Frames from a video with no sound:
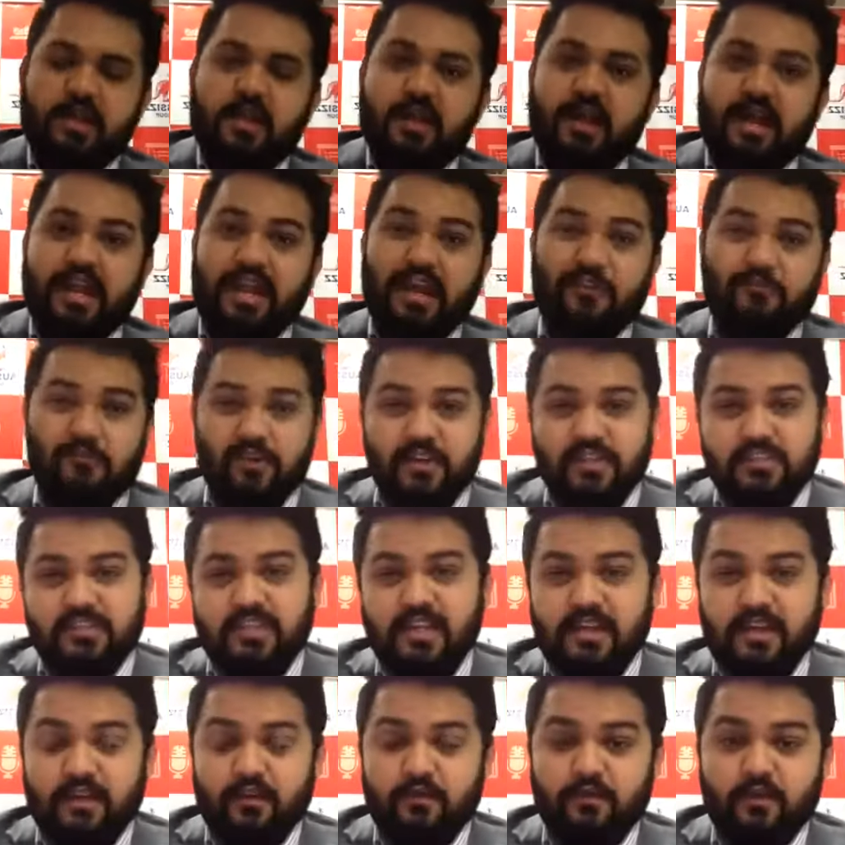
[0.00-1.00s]
And average
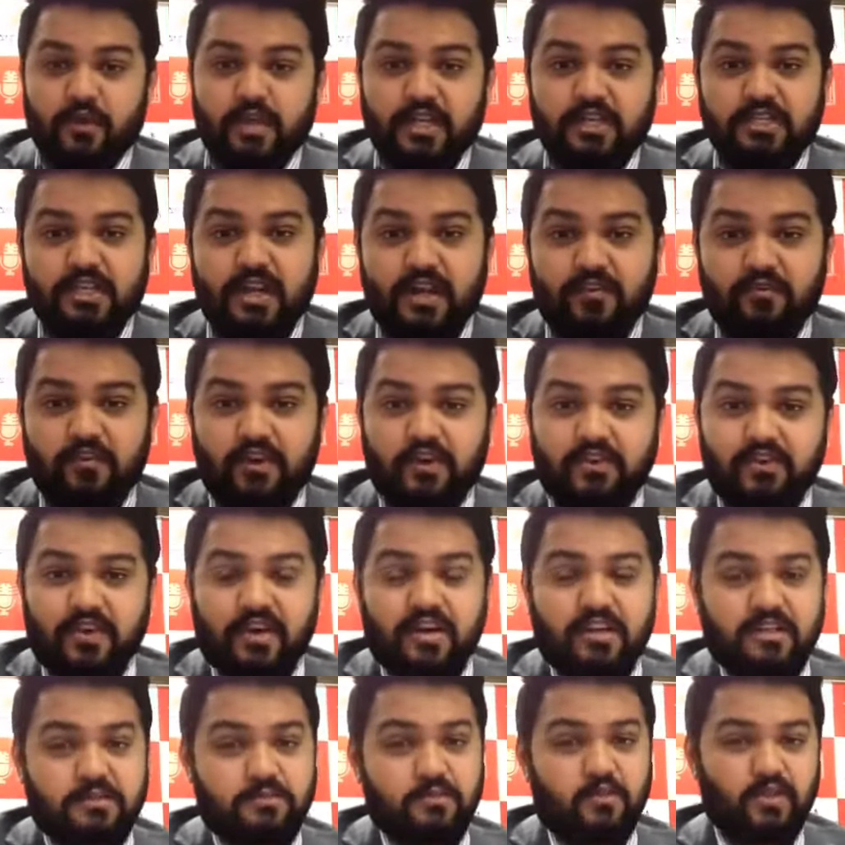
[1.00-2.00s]
salary for each and every trade
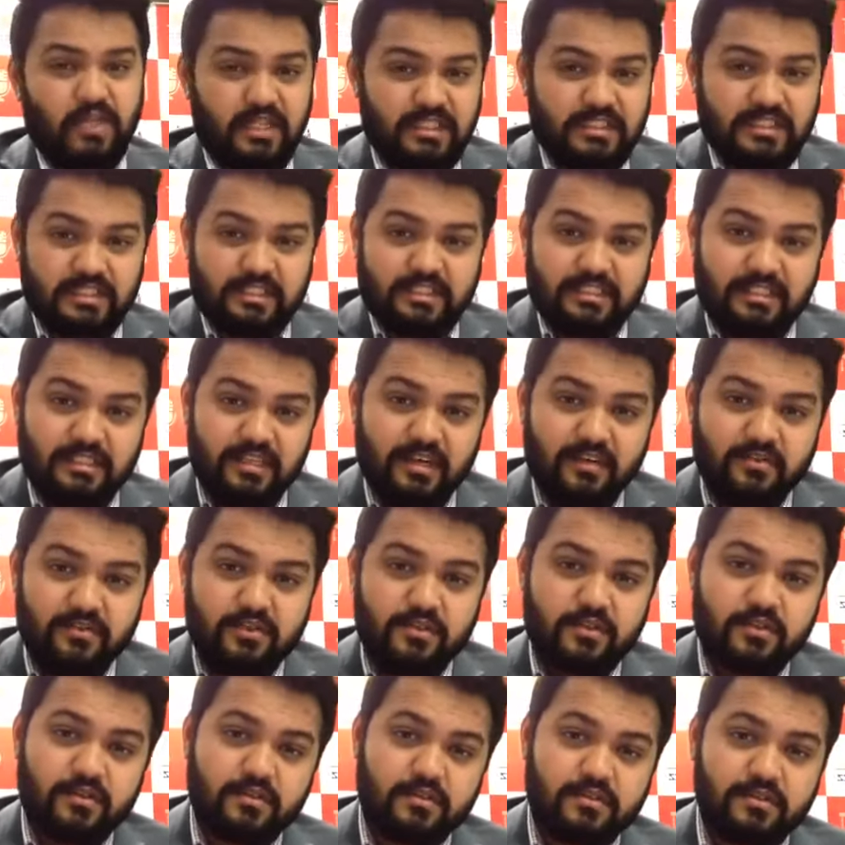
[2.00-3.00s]
is more than
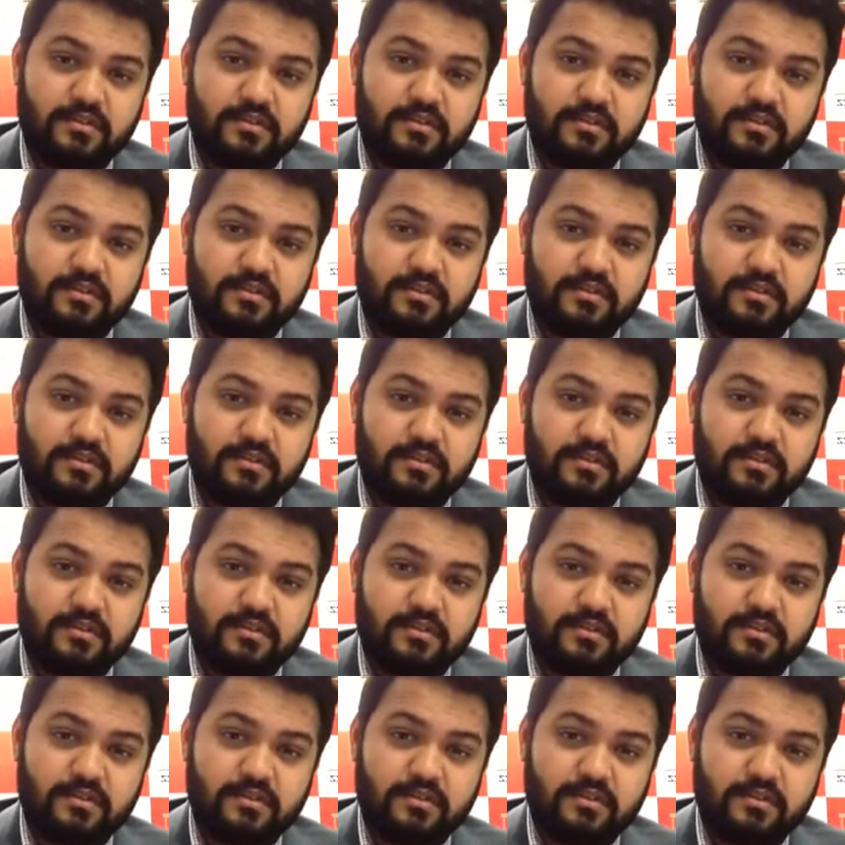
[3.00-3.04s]
$60,000,